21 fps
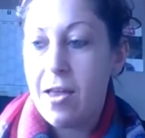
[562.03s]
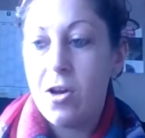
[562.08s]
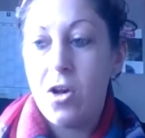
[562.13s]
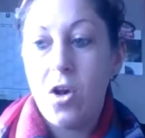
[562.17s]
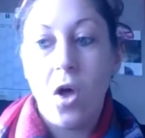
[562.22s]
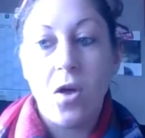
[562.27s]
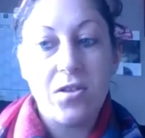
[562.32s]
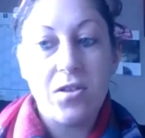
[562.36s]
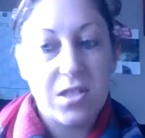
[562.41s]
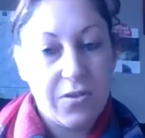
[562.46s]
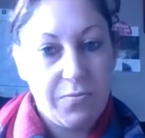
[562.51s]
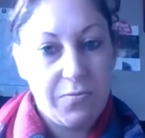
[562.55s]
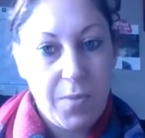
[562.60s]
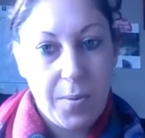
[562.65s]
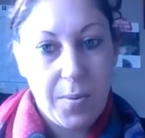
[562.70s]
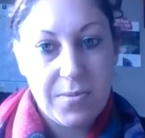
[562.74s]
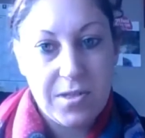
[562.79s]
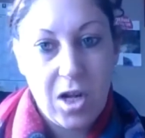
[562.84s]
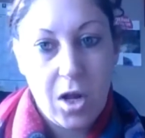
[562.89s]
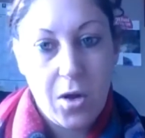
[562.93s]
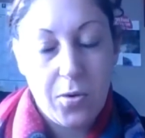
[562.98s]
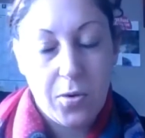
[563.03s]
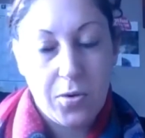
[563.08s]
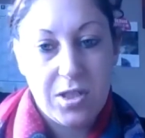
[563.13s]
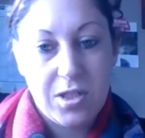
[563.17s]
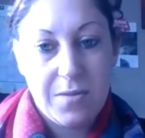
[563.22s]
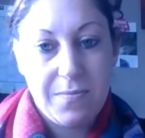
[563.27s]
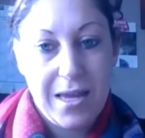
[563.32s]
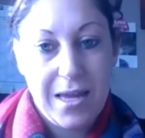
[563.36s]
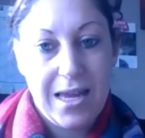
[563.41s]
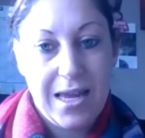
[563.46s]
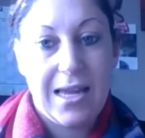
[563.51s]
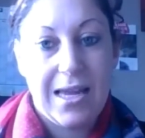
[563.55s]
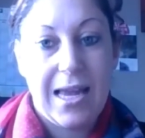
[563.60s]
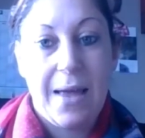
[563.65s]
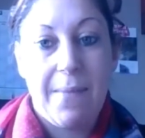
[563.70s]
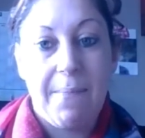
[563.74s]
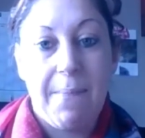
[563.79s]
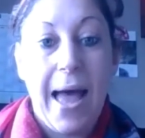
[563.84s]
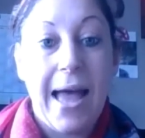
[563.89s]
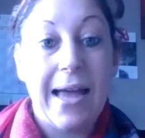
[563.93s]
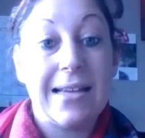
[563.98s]
Lots of mums local to me
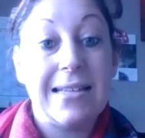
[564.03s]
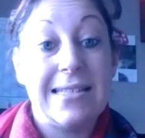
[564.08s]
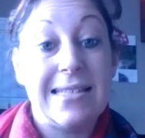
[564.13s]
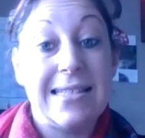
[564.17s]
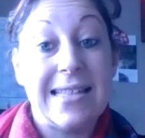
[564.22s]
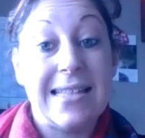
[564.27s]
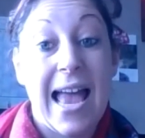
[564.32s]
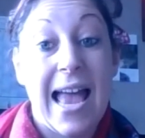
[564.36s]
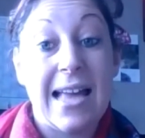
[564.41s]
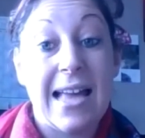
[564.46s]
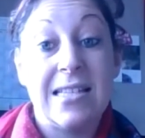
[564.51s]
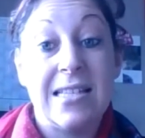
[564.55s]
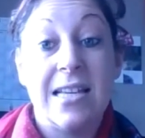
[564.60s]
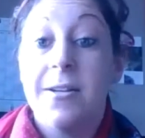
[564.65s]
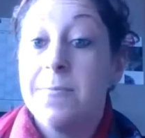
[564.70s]
came back and said,